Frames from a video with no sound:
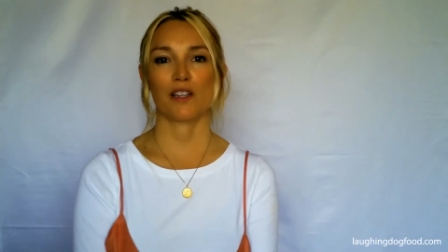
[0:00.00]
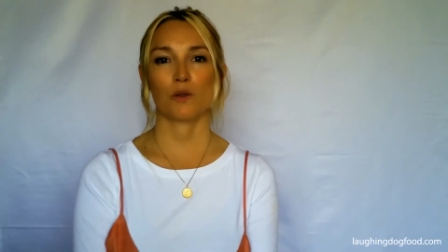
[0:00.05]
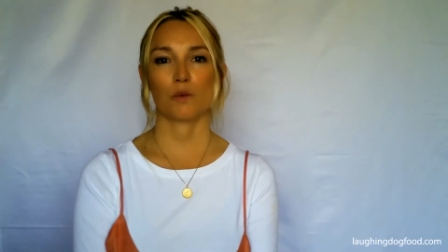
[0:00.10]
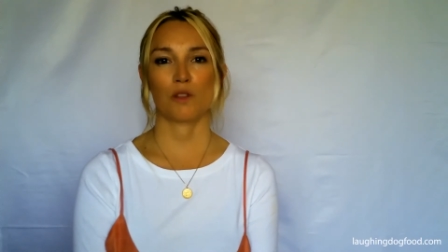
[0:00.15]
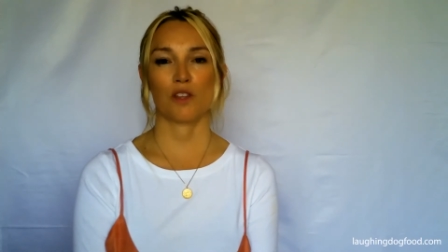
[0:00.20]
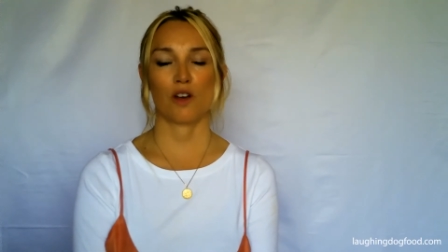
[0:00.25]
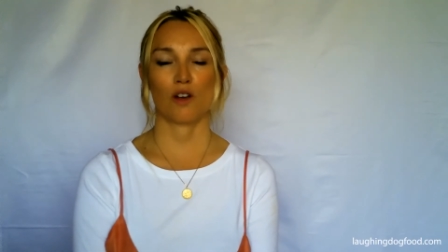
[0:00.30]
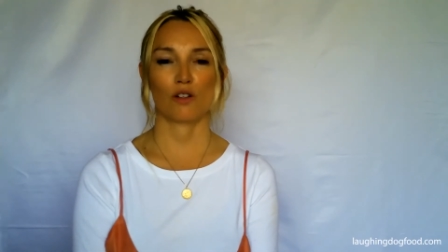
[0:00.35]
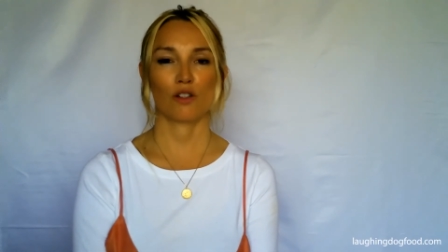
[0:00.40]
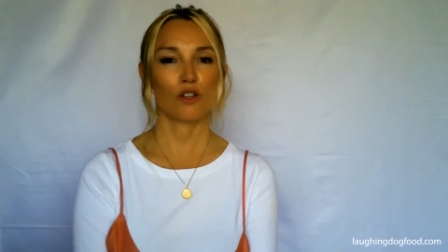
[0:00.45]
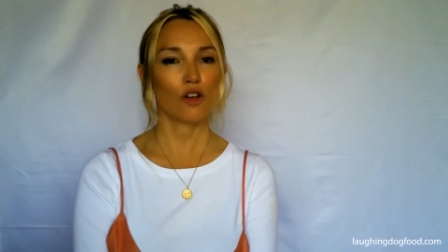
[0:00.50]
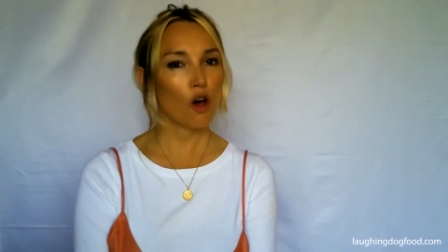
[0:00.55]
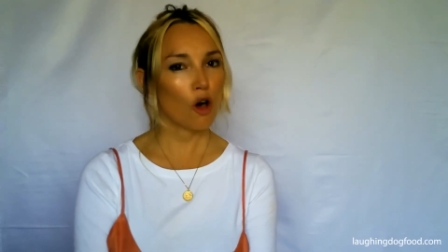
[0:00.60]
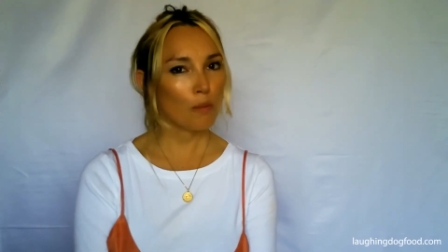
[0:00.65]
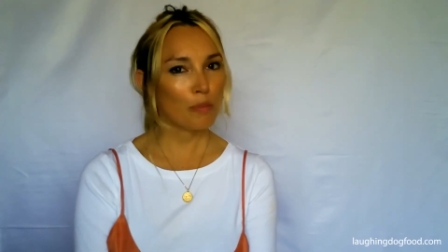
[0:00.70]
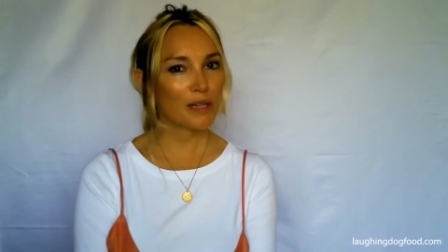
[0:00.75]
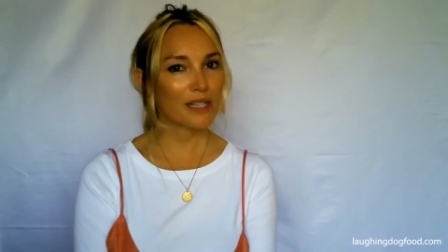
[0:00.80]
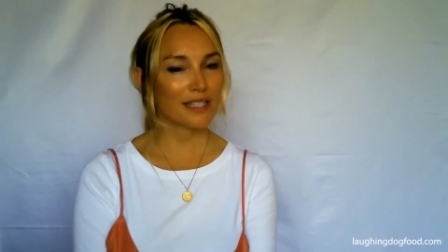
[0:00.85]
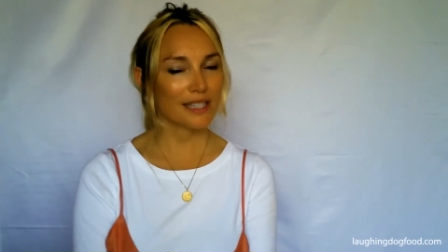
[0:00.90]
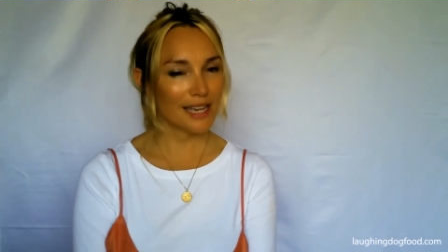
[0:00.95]
with our top
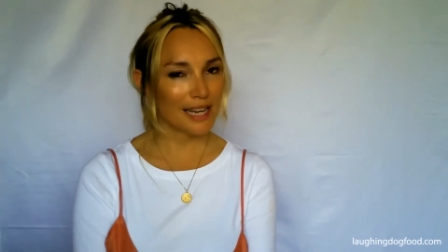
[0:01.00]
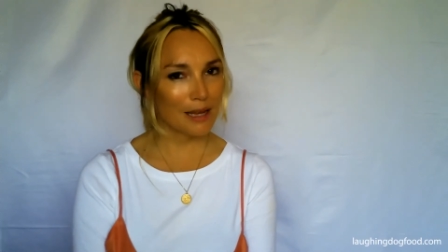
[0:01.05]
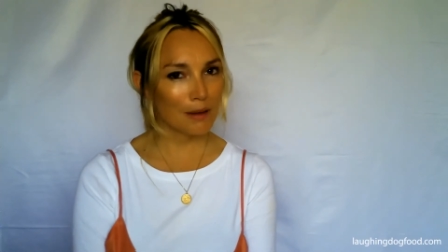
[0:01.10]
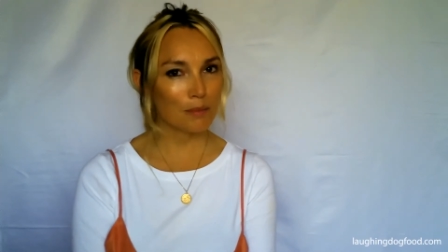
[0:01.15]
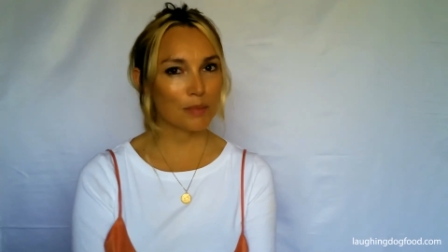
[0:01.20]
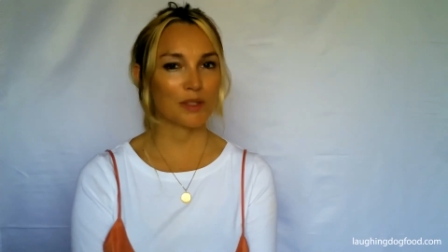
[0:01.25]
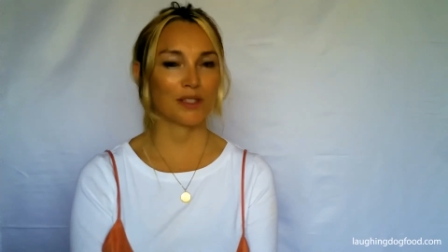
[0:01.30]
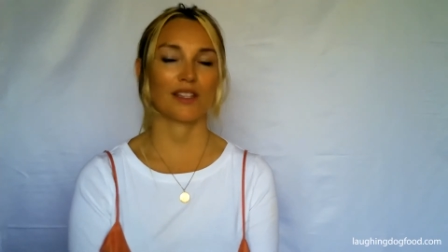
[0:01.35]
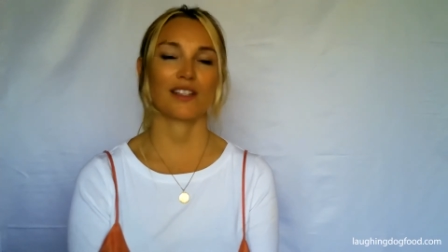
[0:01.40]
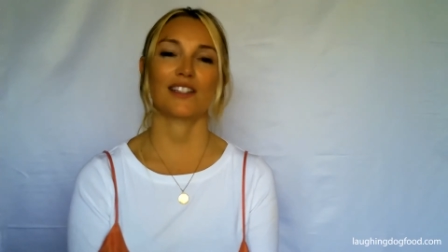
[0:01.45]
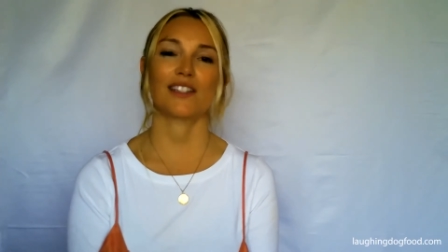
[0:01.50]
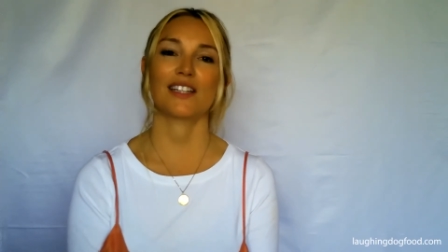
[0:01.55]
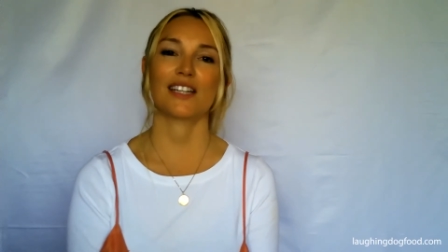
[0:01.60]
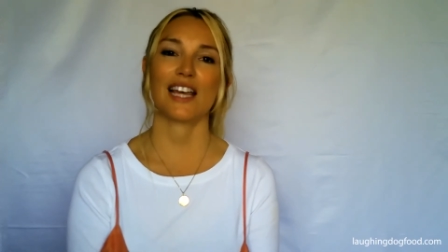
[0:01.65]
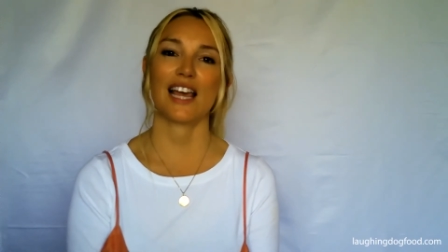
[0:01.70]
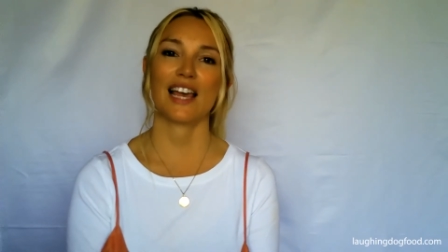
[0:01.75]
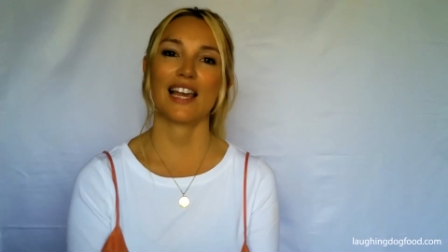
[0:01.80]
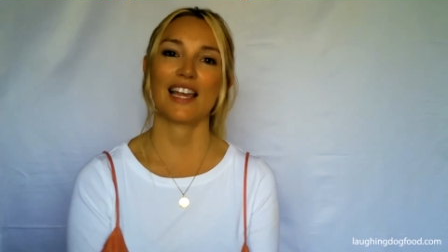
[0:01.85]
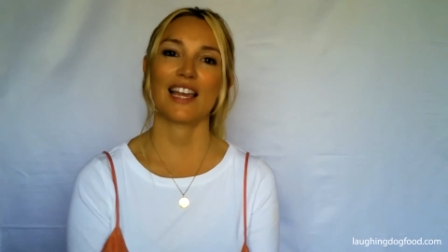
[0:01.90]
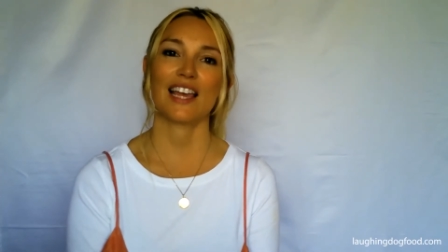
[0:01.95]
tips
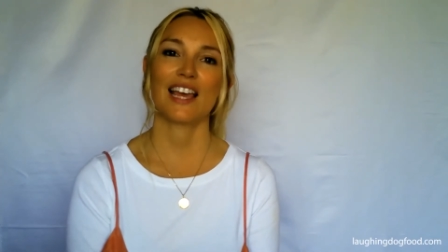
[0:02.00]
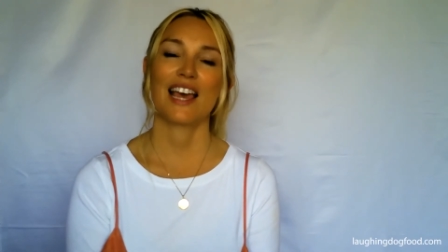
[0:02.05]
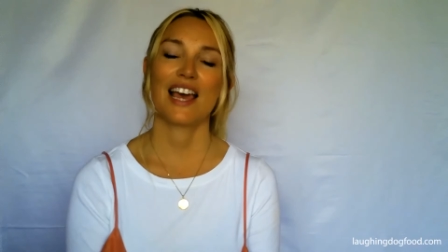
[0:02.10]
today.